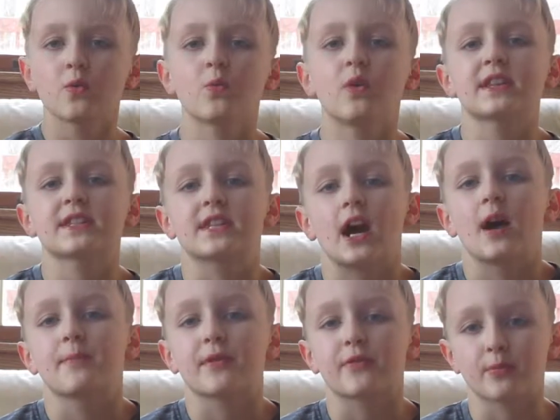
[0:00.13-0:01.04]
What is
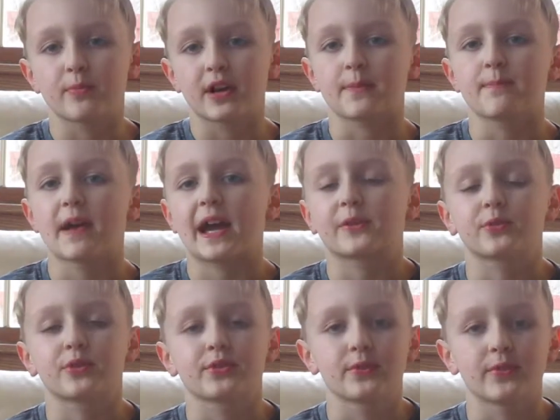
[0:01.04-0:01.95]
up, everybody? Back
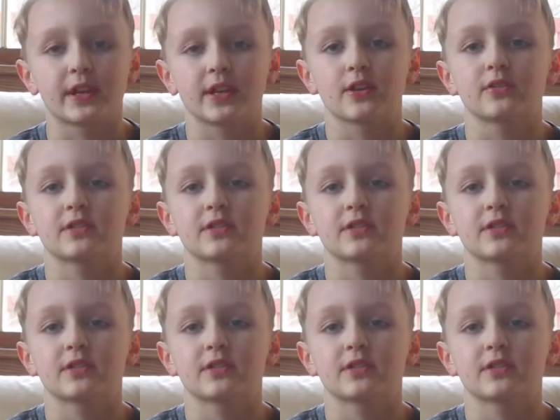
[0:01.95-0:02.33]
for another video.